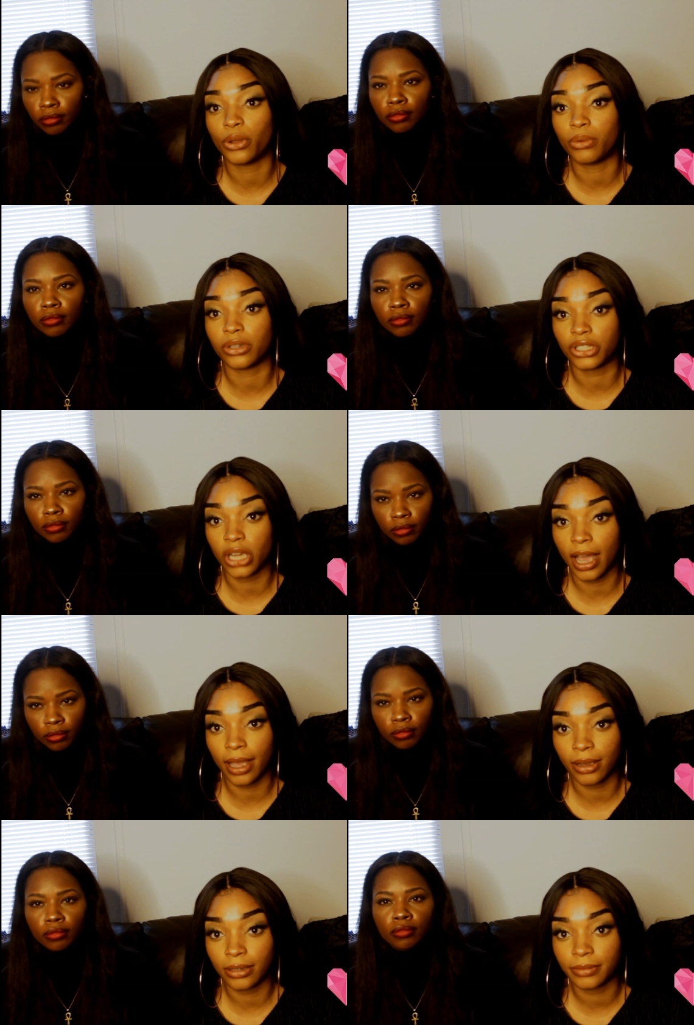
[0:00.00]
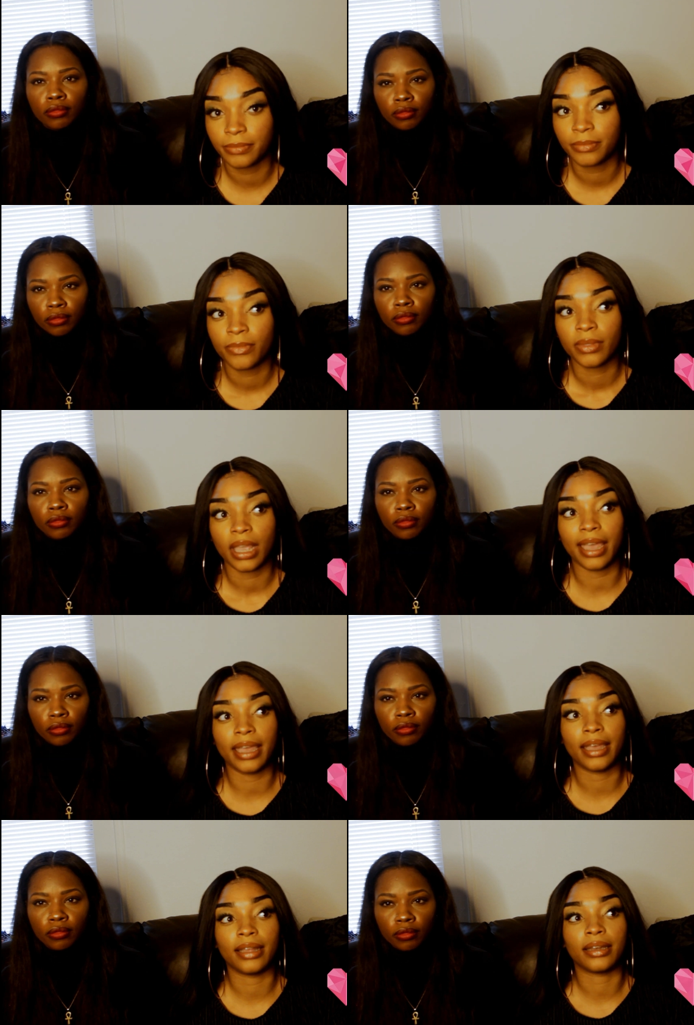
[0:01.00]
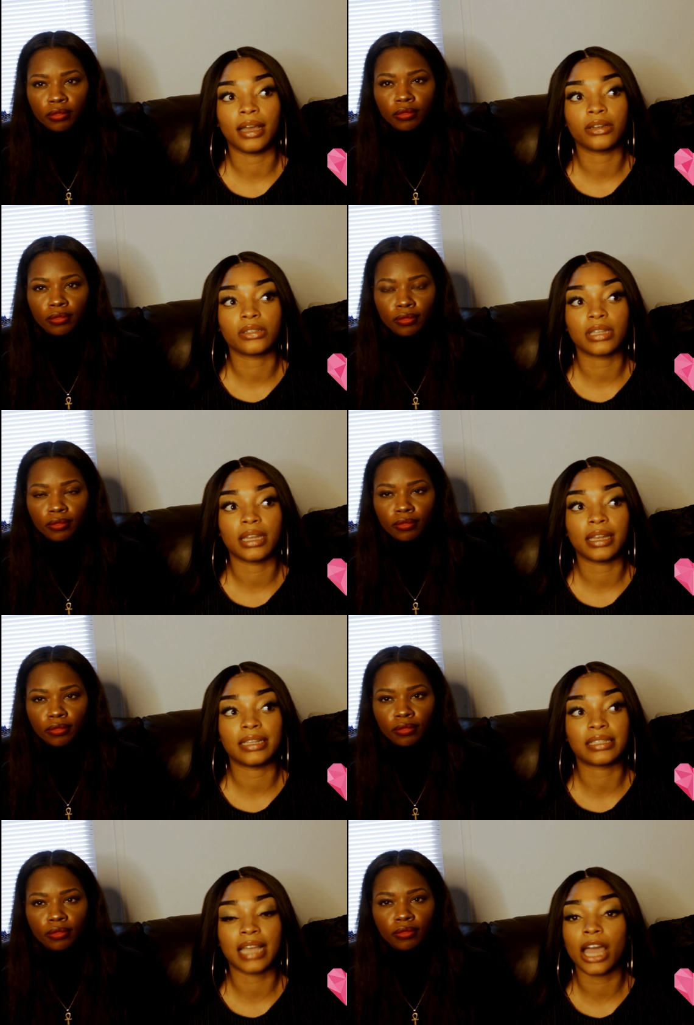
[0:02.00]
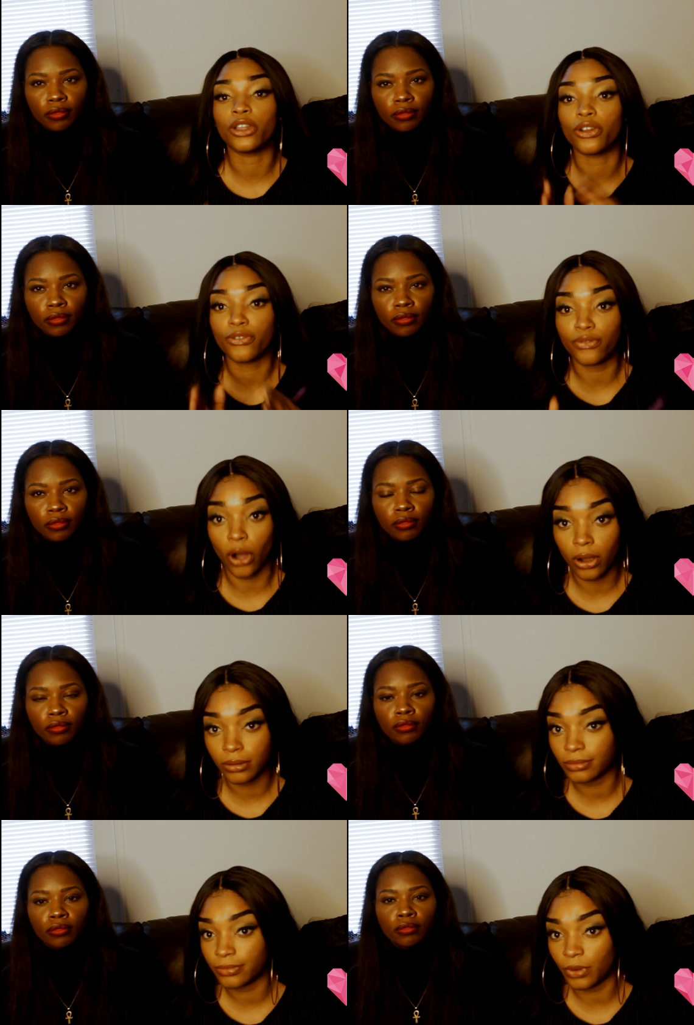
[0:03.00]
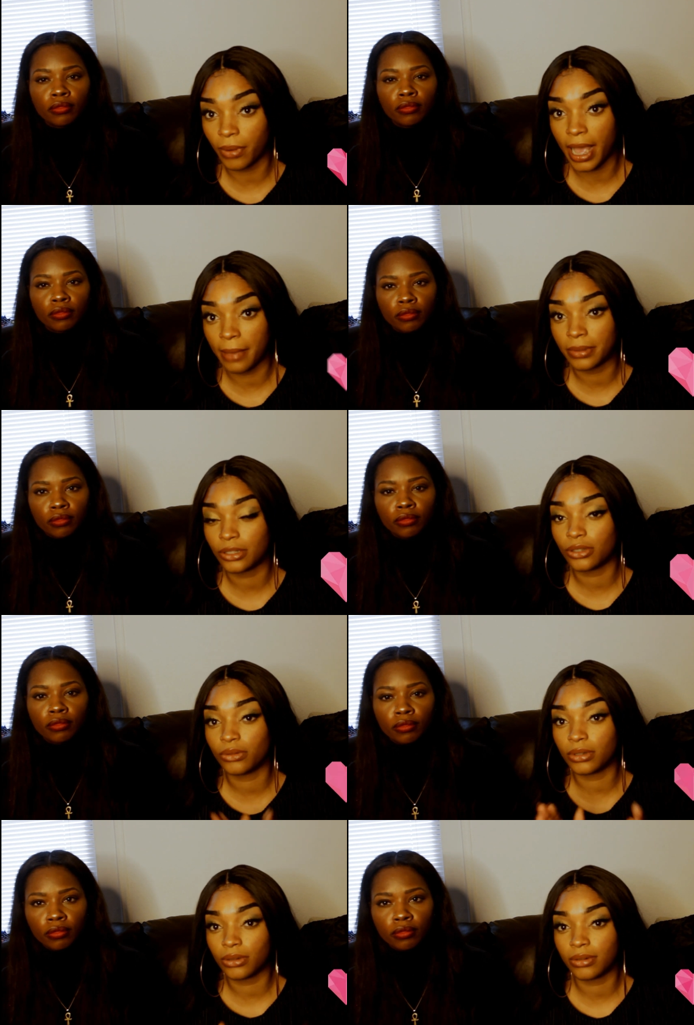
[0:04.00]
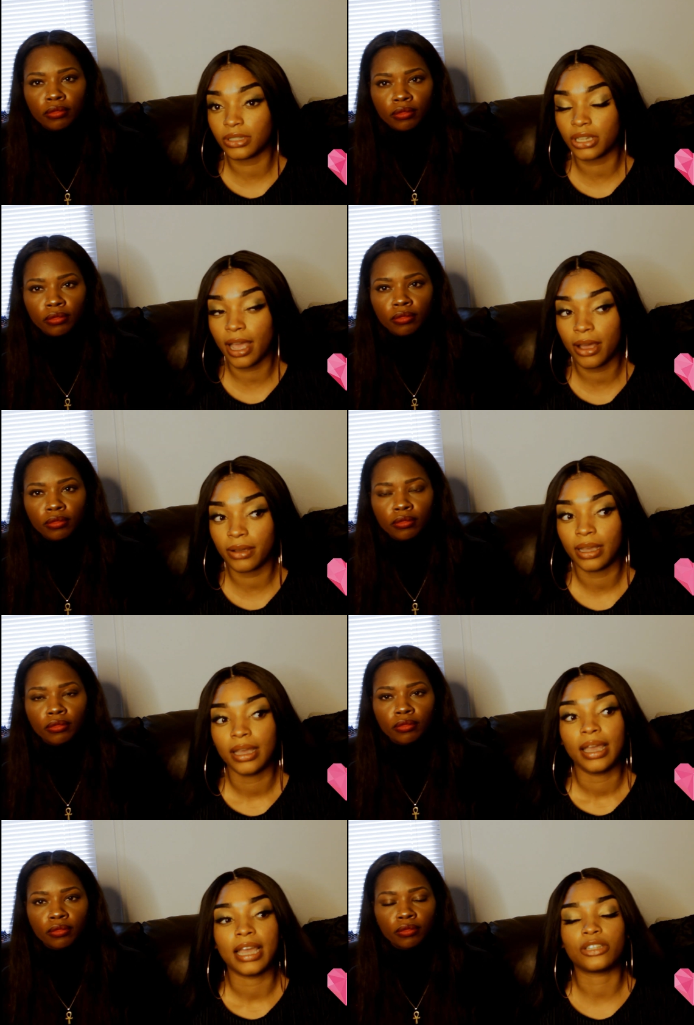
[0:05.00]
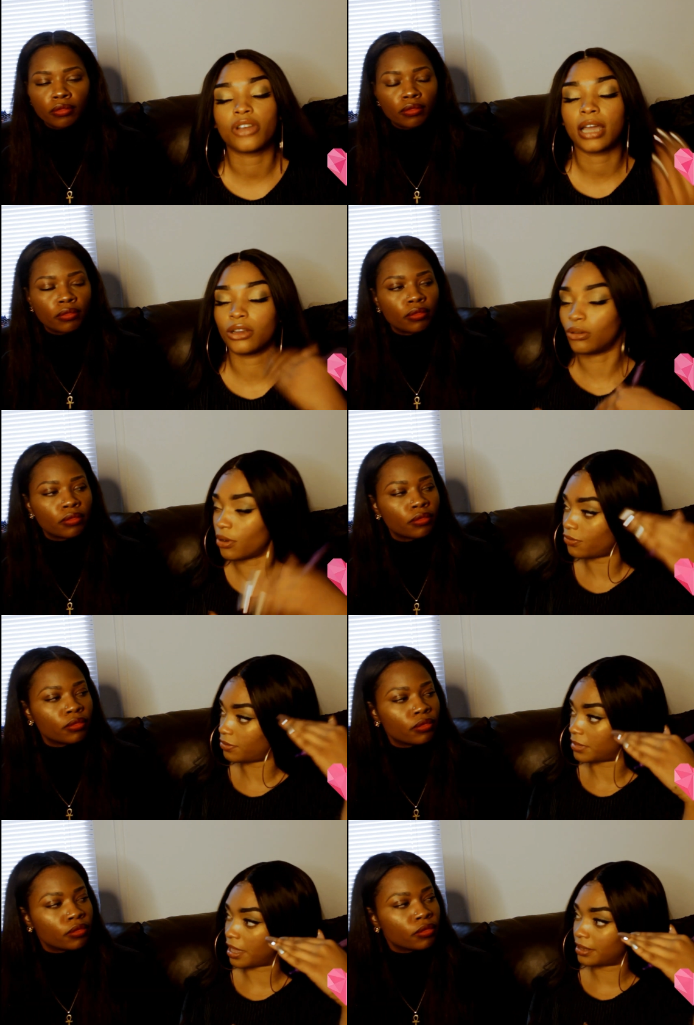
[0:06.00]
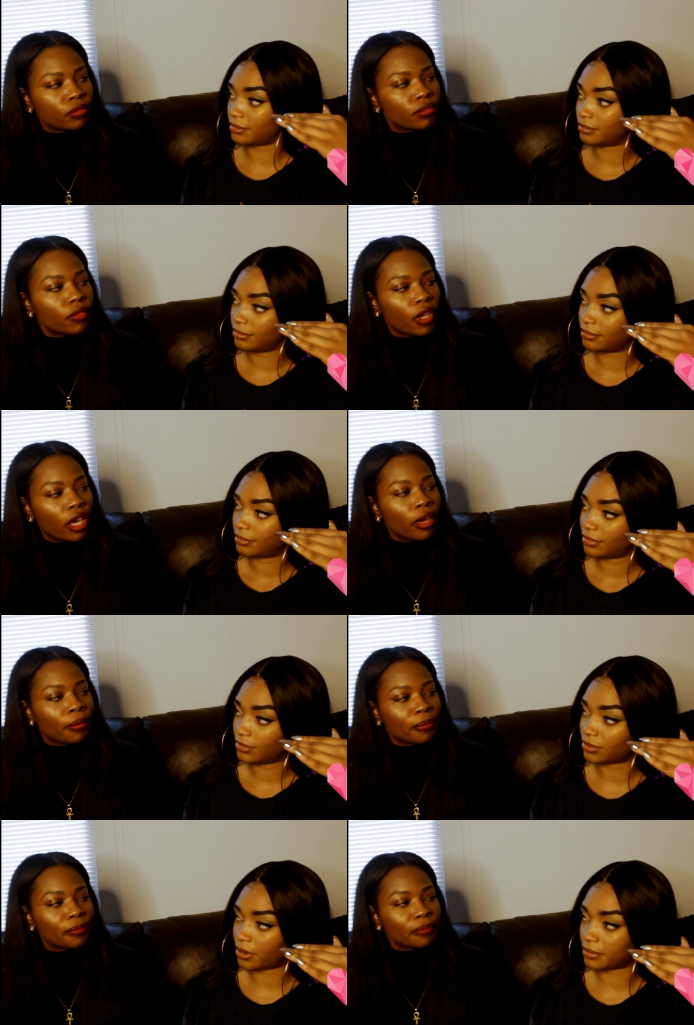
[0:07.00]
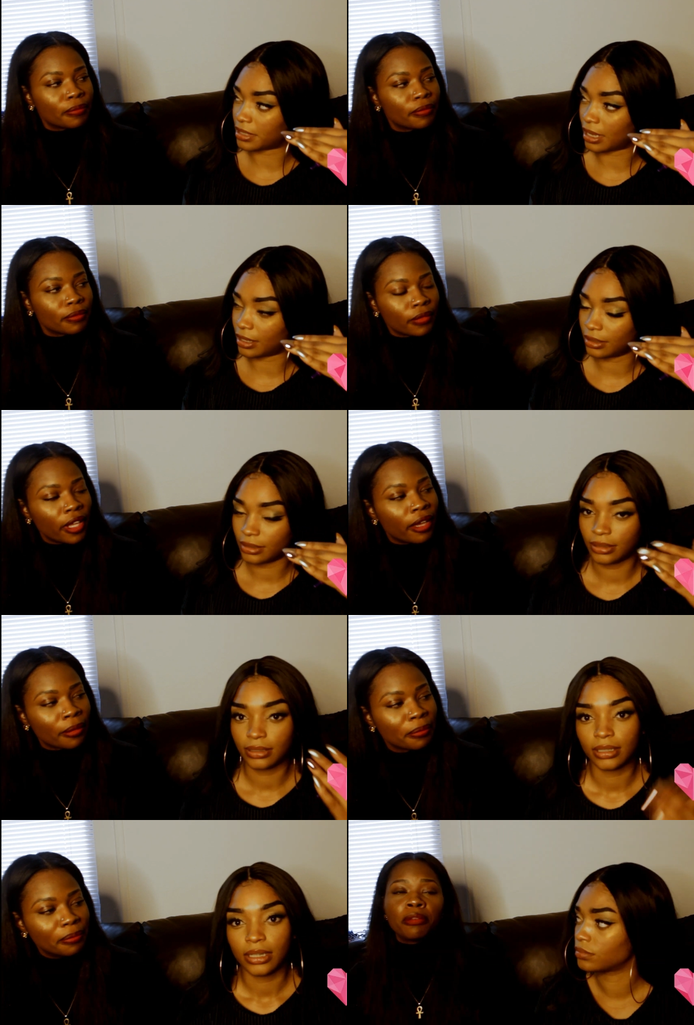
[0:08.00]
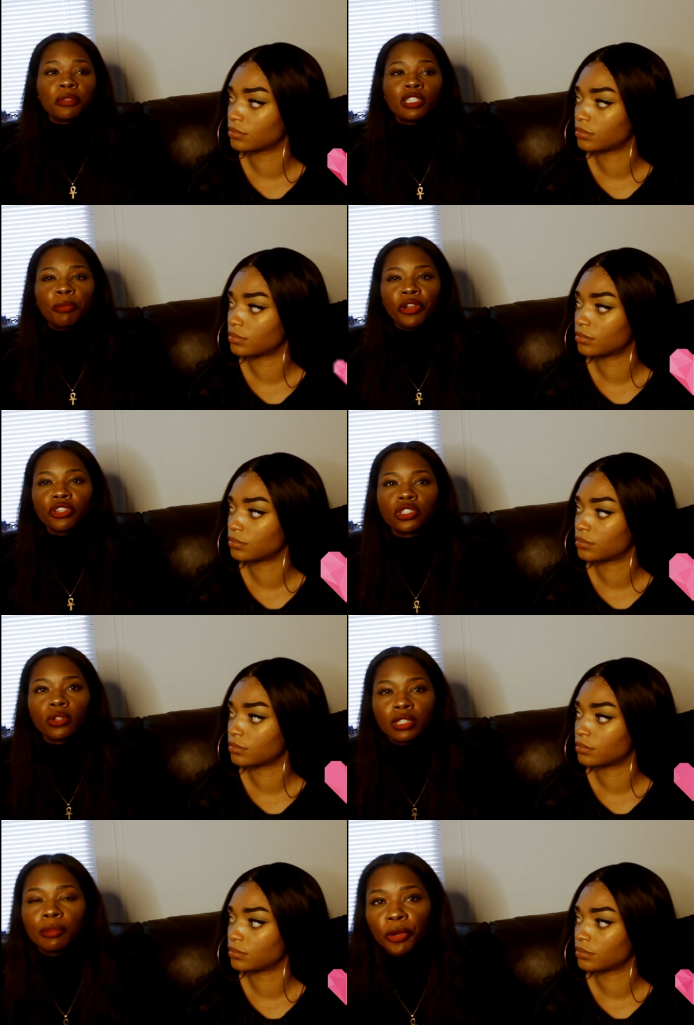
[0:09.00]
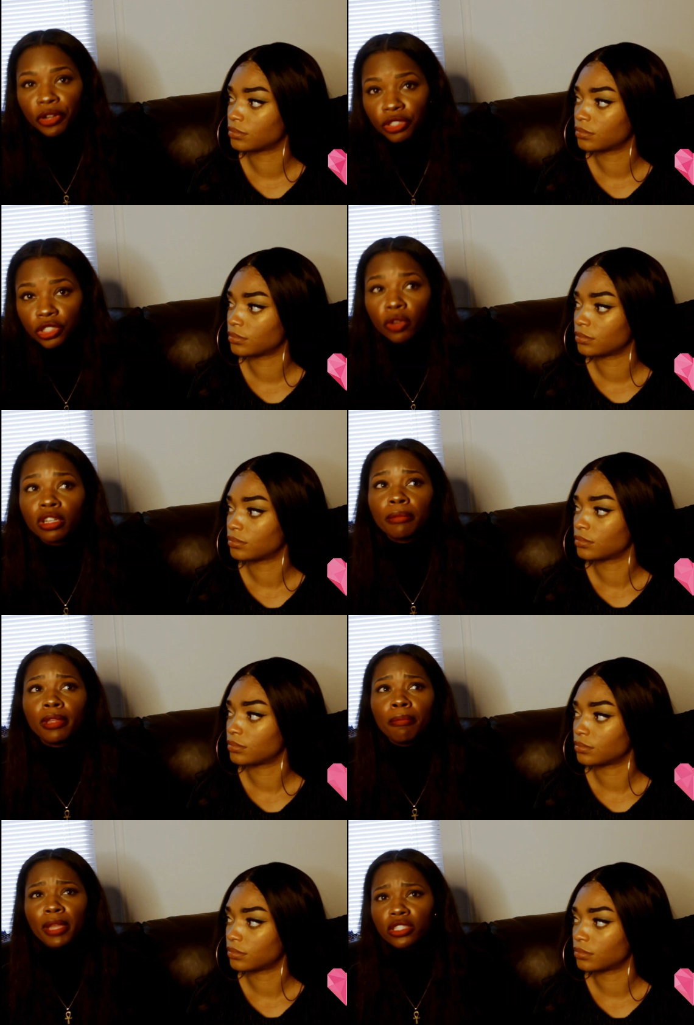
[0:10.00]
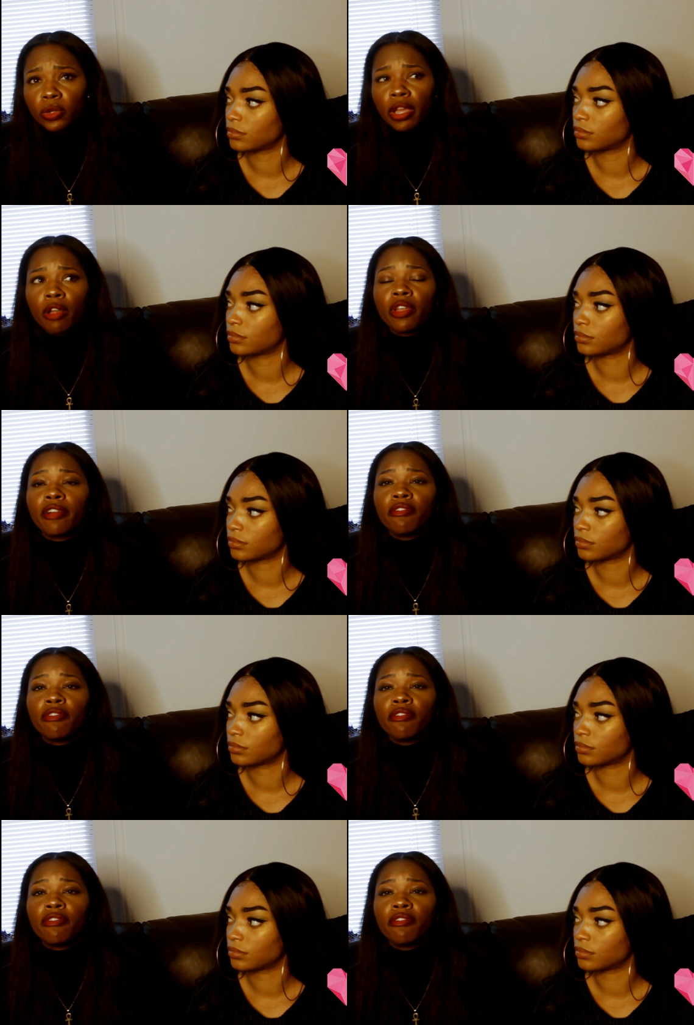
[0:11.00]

Speaker 1: you were a child, and understanding it's not your fault for what happened to you when you were a child,
Speaker 2: and trying to grow from that. Yeah. You know what I'm saying? Yeah. But spiritual, spiritual and mental health are